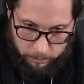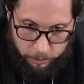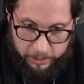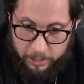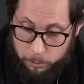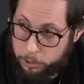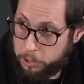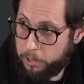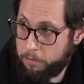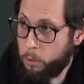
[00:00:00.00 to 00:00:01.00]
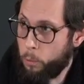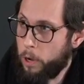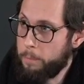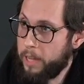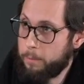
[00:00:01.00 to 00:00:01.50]
distribution of
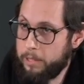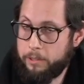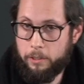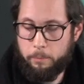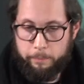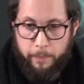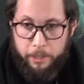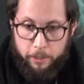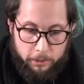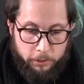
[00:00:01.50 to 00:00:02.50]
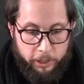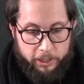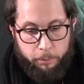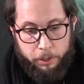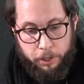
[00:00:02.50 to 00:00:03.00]
warm dark matter minus the
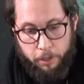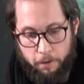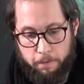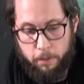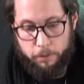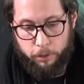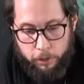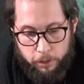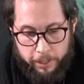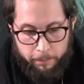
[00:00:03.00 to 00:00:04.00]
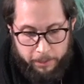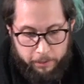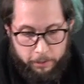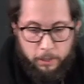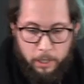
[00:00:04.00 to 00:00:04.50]
distribution of the cold dark
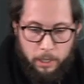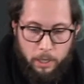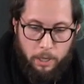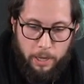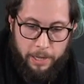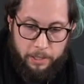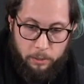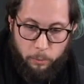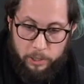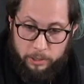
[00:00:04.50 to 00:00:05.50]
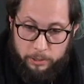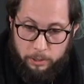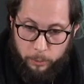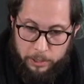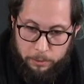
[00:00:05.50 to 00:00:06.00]
matter. And
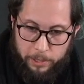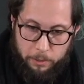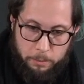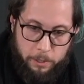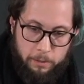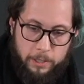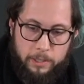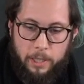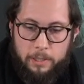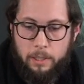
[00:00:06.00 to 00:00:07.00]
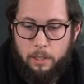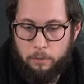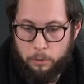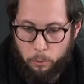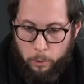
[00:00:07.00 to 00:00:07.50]
what you can observe is that
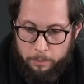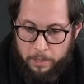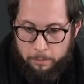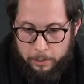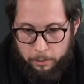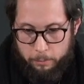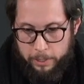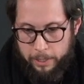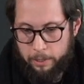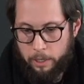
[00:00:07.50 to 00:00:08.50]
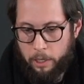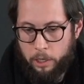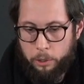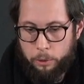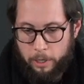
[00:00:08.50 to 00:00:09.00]
for the warm dark matter model,
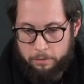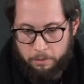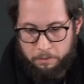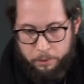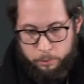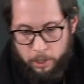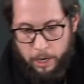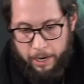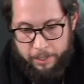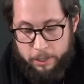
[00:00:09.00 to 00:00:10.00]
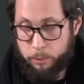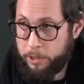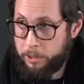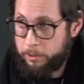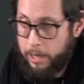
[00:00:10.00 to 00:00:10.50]
you have fewer ionized
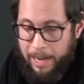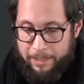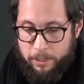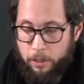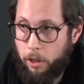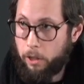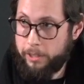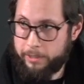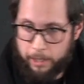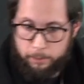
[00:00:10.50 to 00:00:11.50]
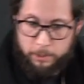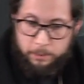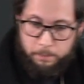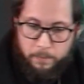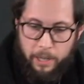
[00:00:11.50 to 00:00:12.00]
regions at early times,
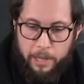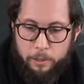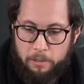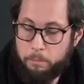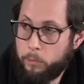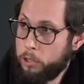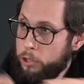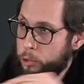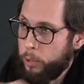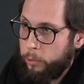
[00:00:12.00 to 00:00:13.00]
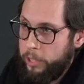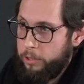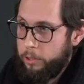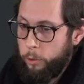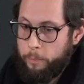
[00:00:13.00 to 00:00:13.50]
and you have more neutral
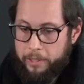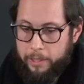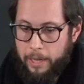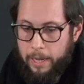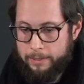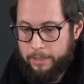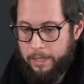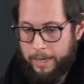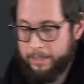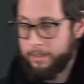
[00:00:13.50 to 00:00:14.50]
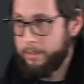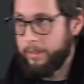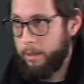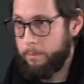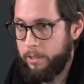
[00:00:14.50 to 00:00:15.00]
regions remaining at late
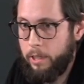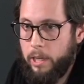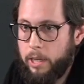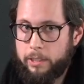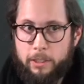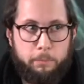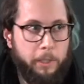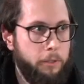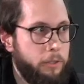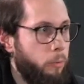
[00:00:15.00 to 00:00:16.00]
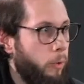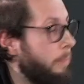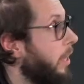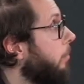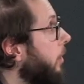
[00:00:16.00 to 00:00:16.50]
times. It is because the
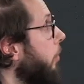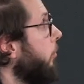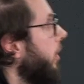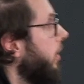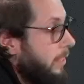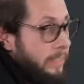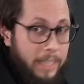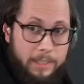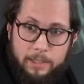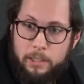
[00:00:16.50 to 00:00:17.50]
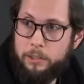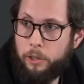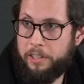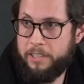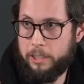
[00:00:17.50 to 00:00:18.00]
warm dark matter model starts the
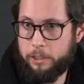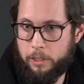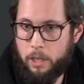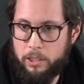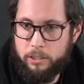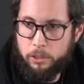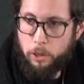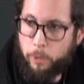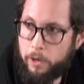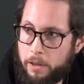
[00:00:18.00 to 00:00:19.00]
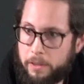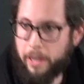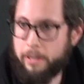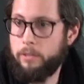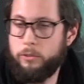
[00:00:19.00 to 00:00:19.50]
reionization slower
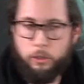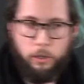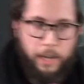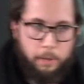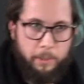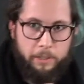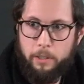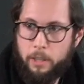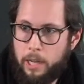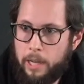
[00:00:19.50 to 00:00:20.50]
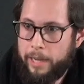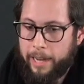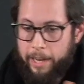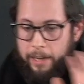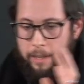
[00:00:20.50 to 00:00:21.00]
than the cold dark matter,
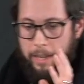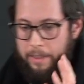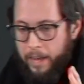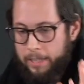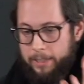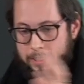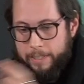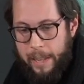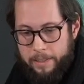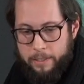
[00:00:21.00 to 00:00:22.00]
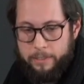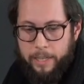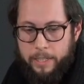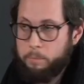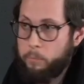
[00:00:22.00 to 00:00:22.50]
and at the end, there
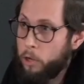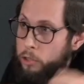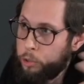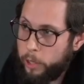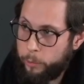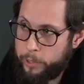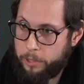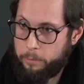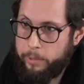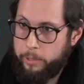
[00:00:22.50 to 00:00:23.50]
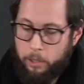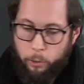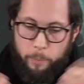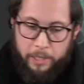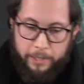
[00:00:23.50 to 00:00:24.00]
is more neutral region
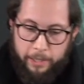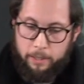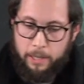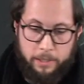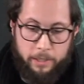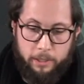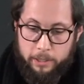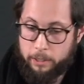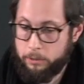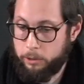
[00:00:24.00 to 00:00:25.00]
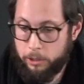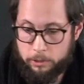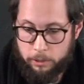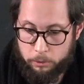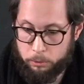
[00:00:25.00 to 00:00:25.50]
remaining, and then it has just
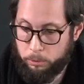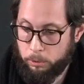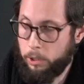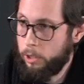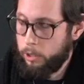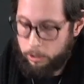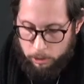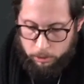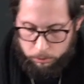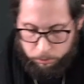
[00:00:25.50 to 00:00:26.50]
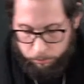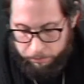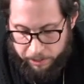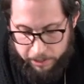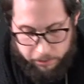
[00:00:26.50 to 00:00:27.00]
to
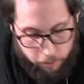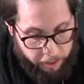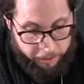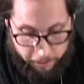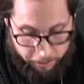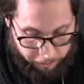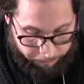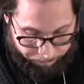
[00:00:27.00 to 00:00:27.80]
finish the reionization.